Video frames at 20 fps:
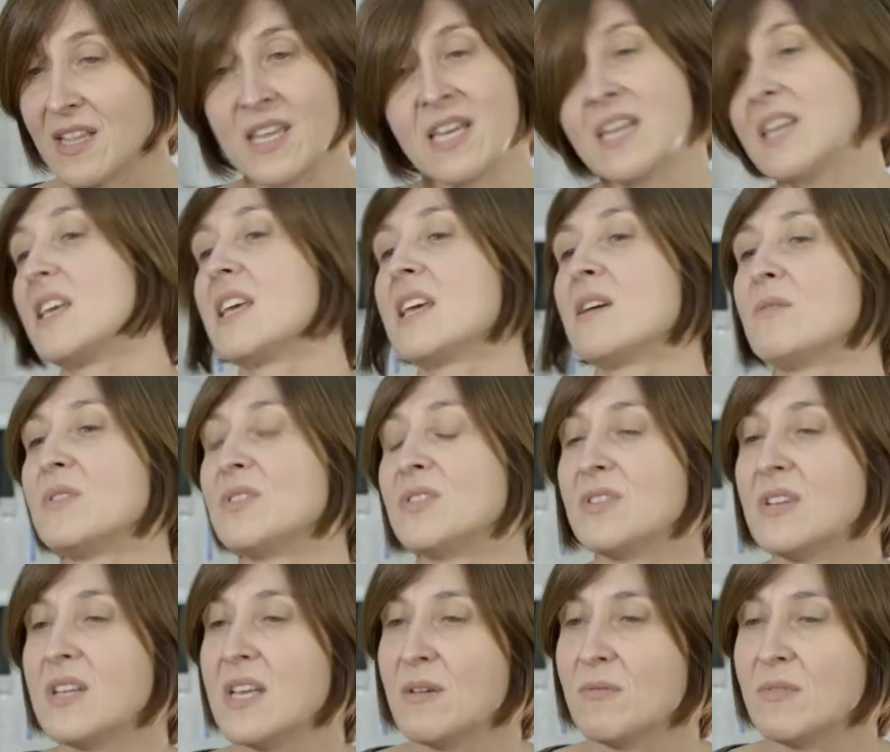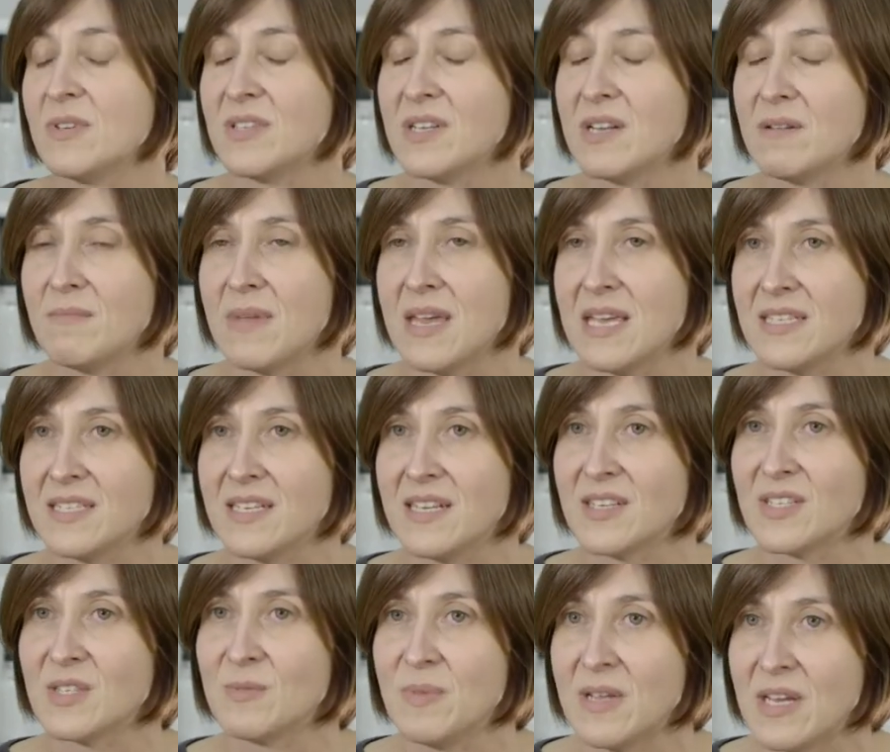think it was an amazing
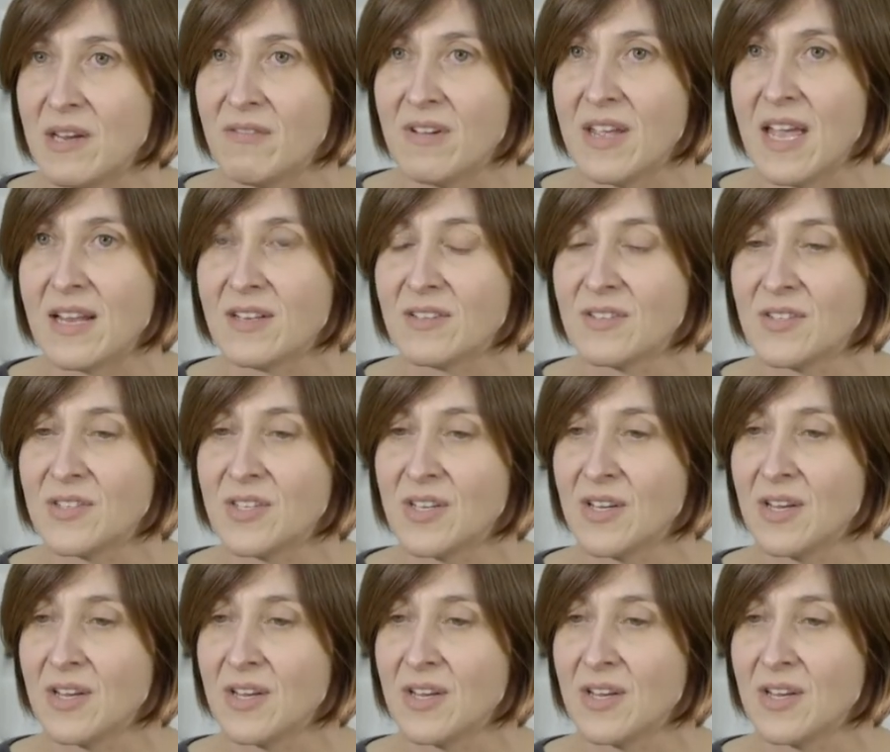experience